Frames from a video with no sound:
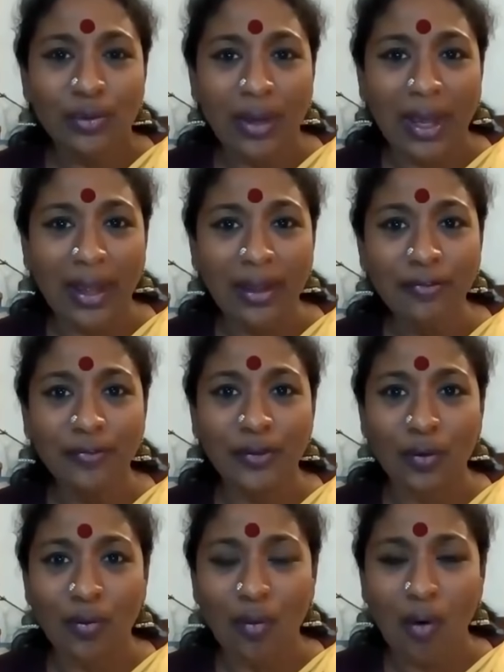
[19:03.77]
you have
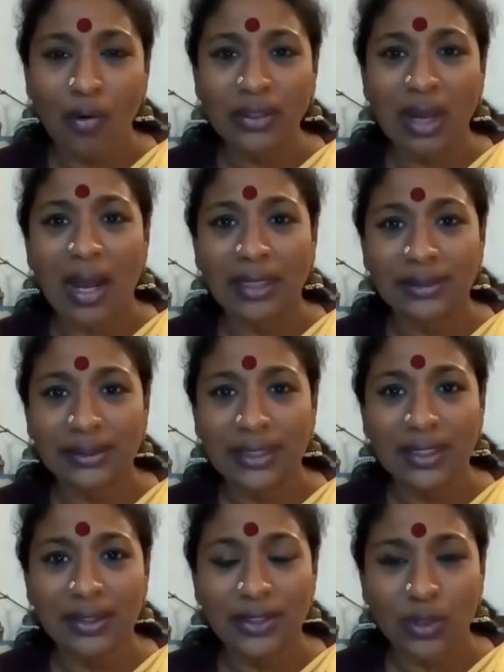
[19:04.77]
the court
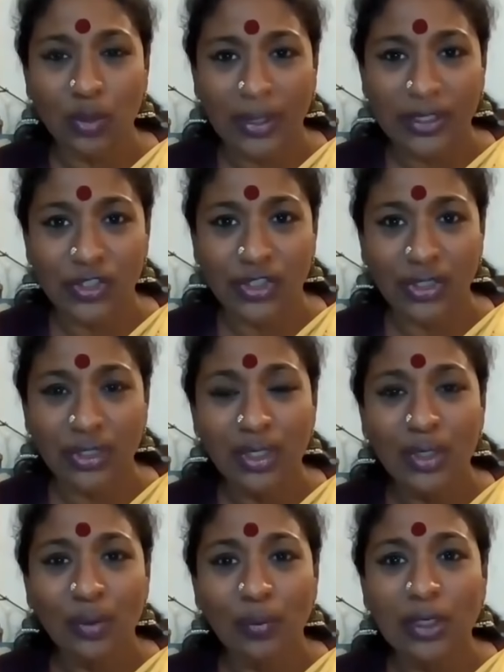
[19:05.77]
asking this question,
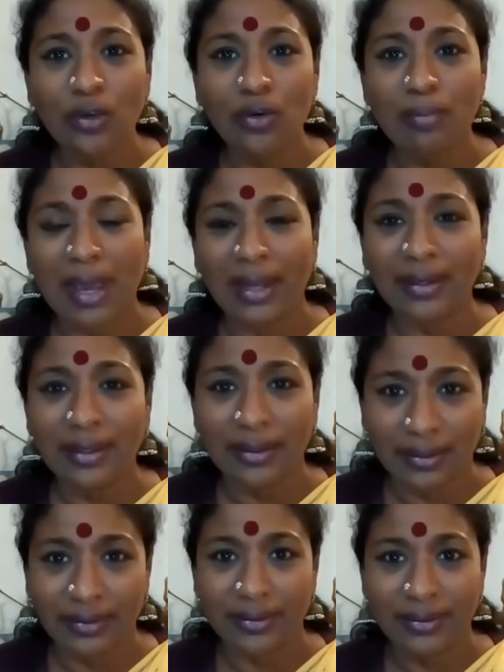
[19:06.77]
will you marry
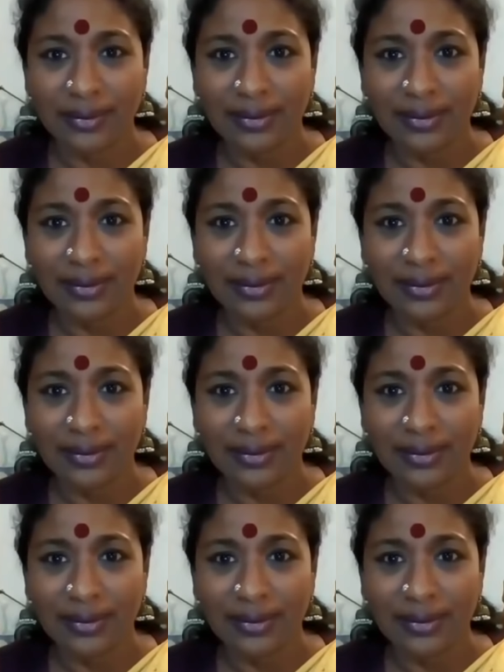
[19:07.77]
her?